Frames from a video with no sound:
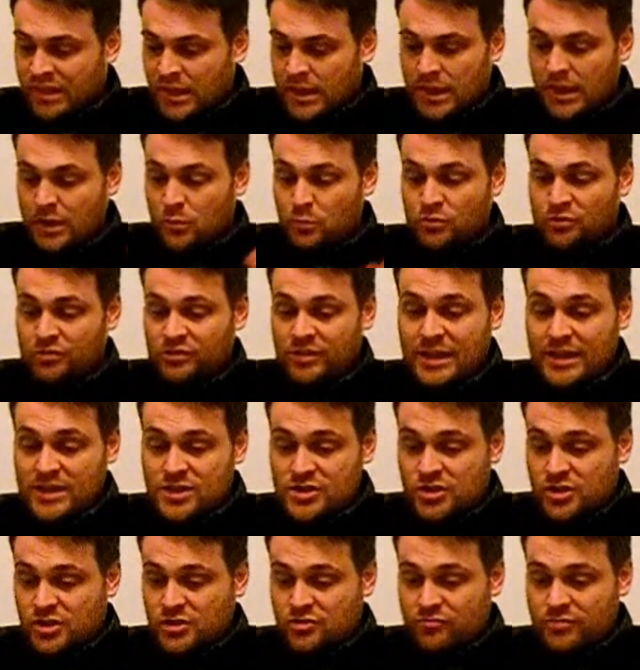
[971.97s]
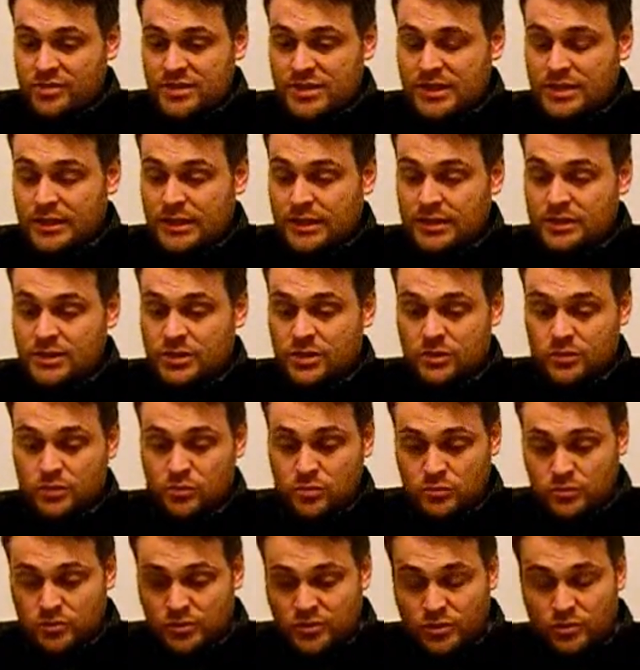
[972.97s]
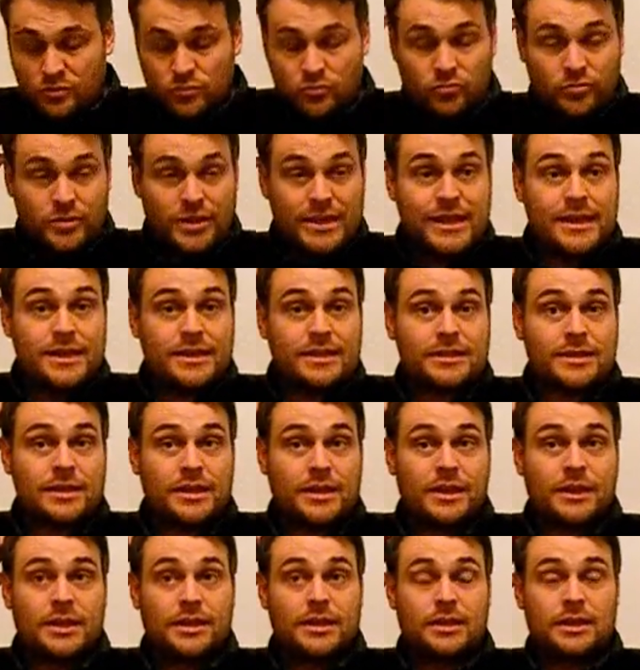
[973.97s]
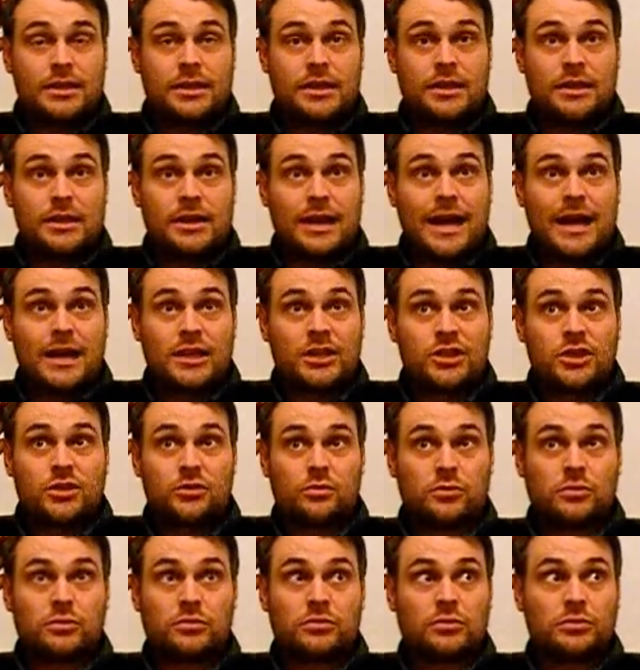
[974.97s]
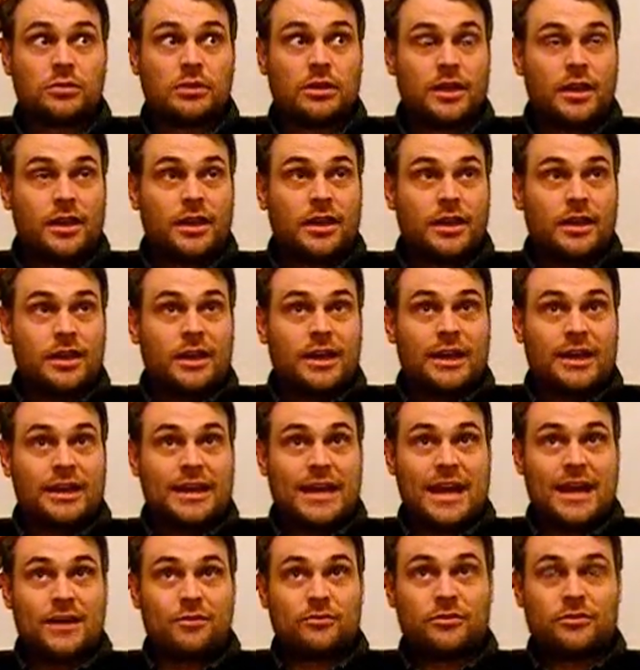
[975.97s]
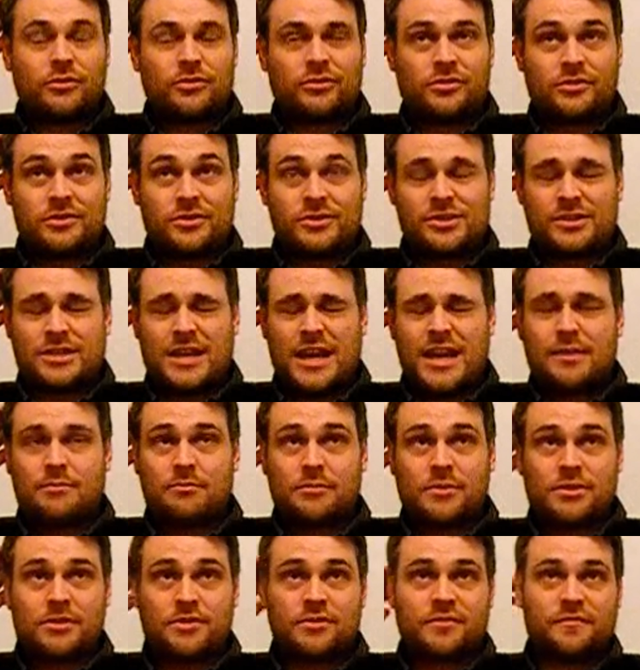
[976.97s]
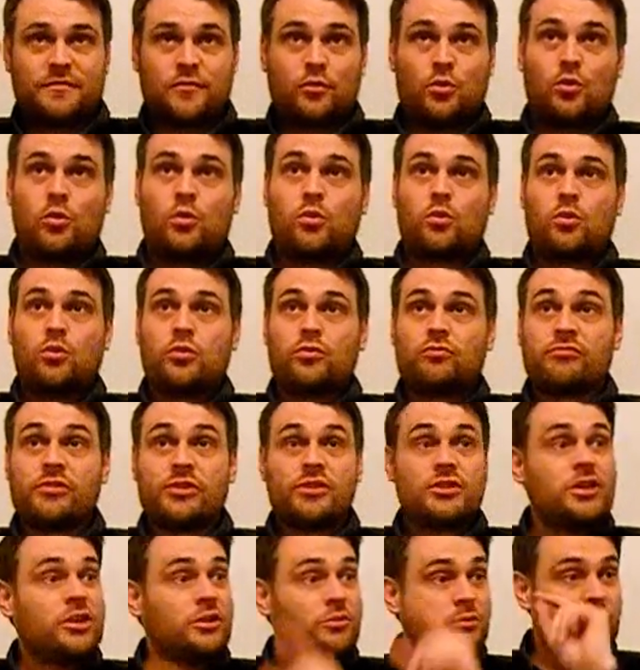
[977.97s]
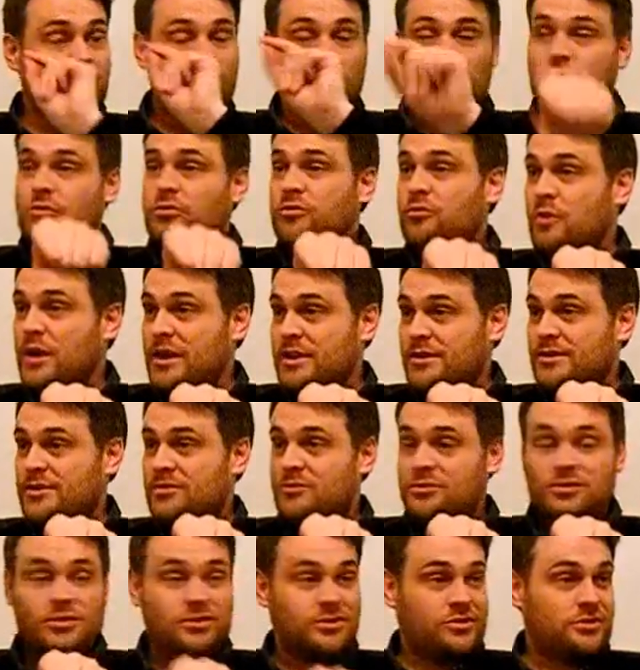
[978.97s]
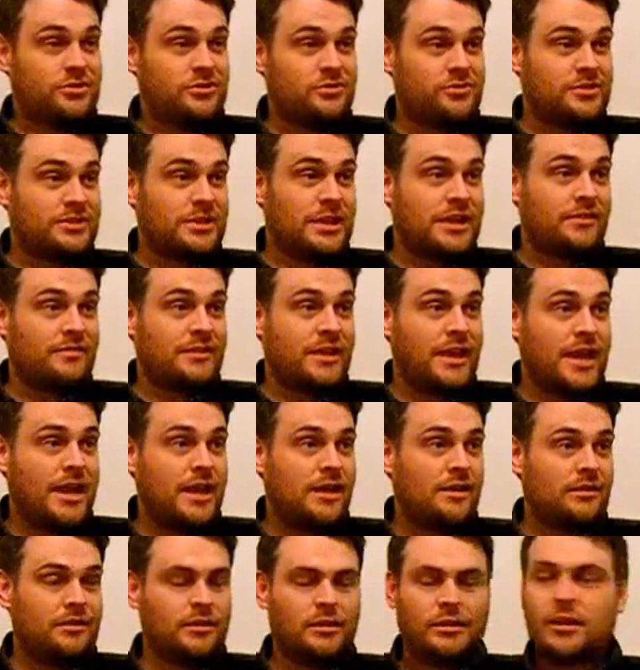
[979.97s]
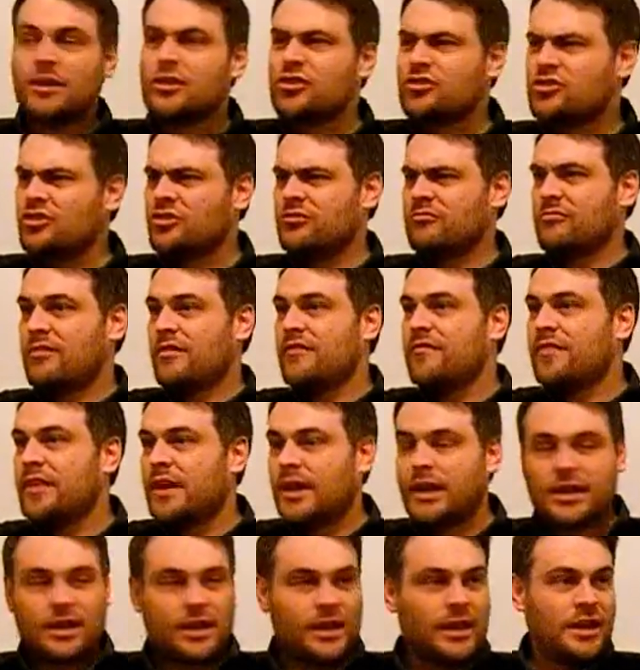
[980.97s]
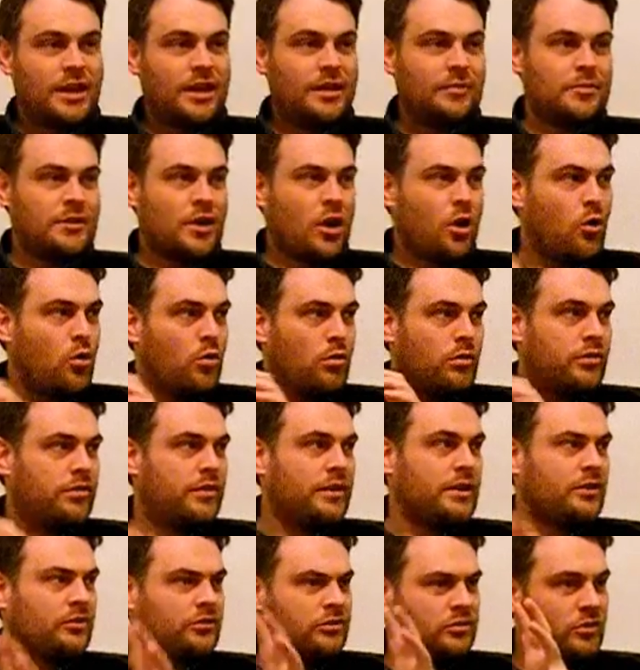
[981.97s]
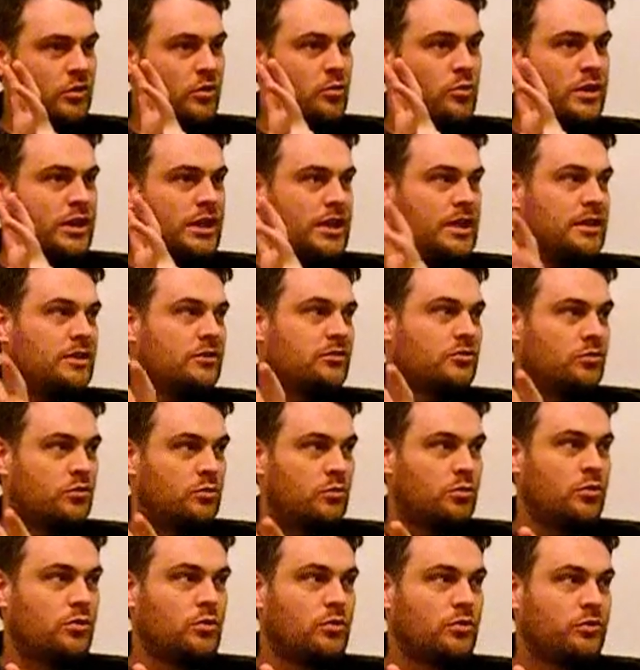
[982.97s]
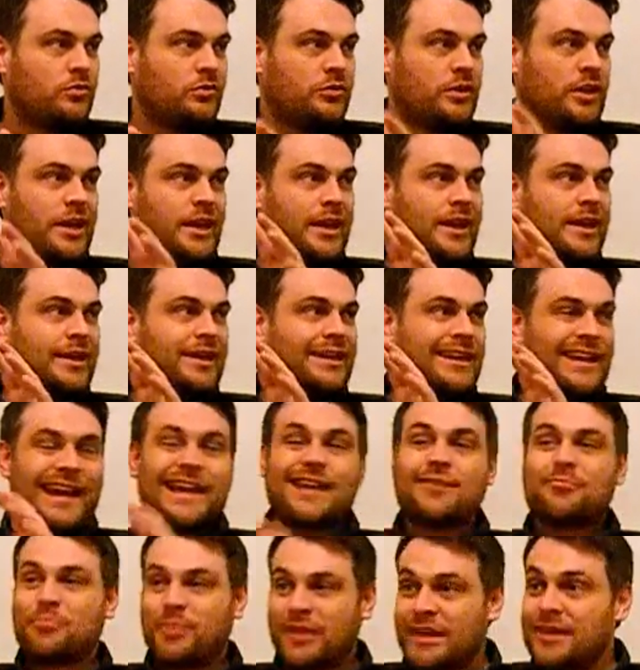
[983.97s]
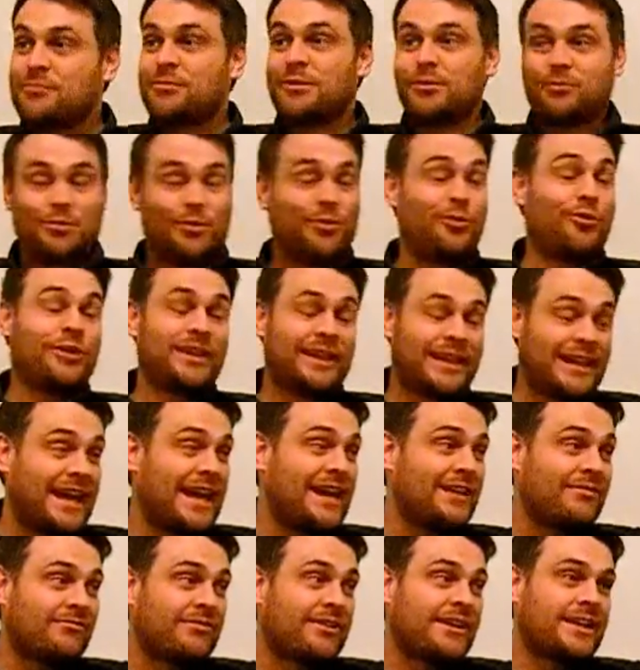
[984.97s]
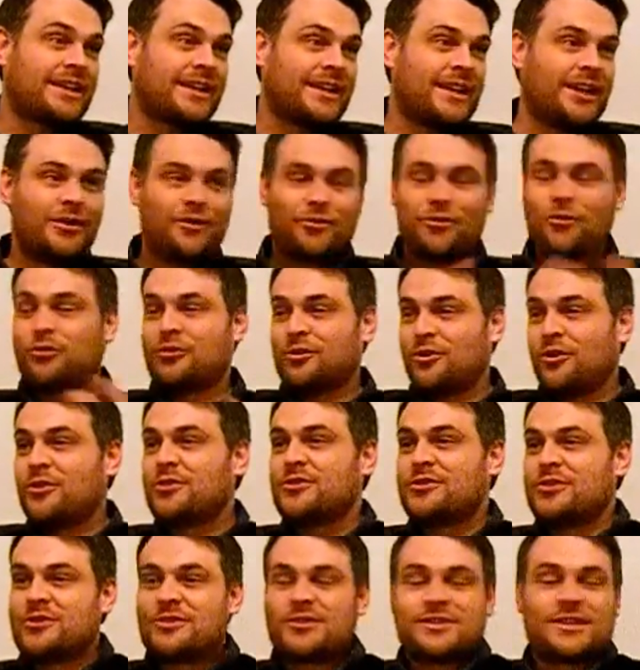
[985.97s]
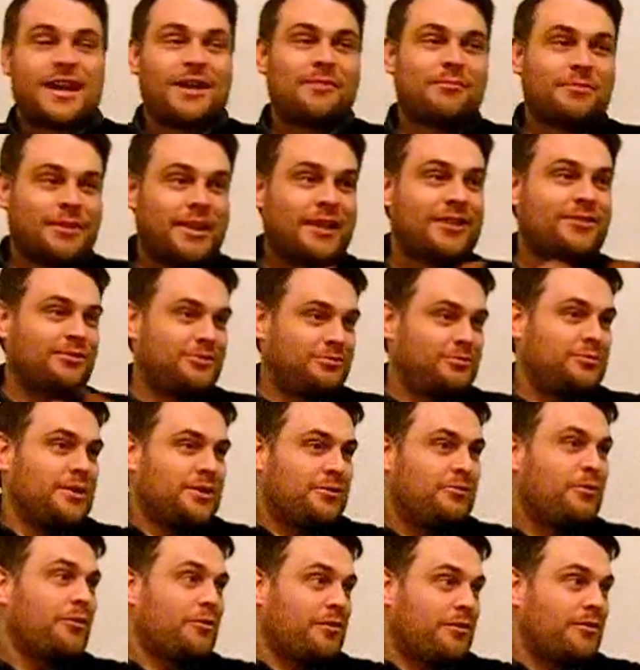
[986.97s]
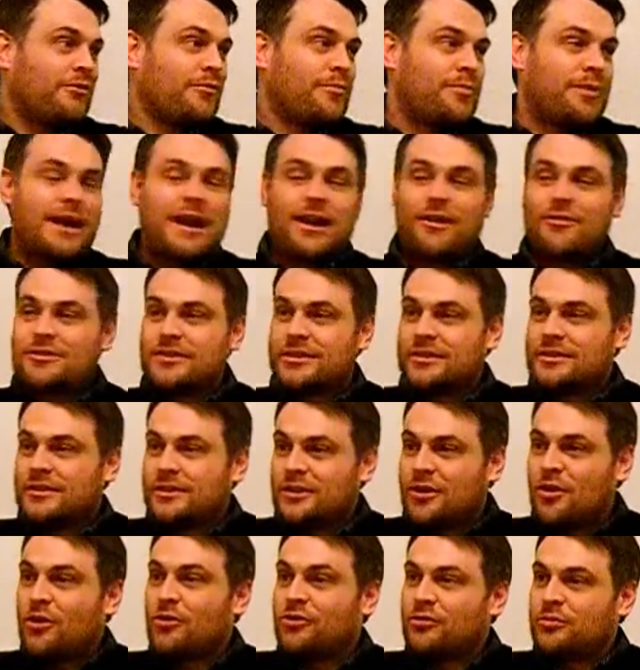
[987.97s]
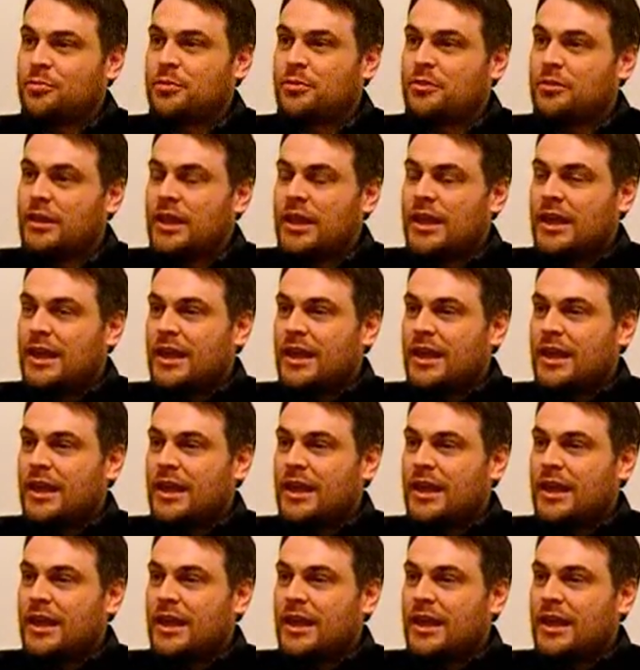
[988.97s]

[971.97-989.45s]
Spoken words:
It was nice just recently to read the annual accounts and statement for Renewal Northwest, which is just down the hill. Terrific. I mean, the whole thing is so geared towards getting people born again, really. Of course God does that, but that's what they're about in the gospel.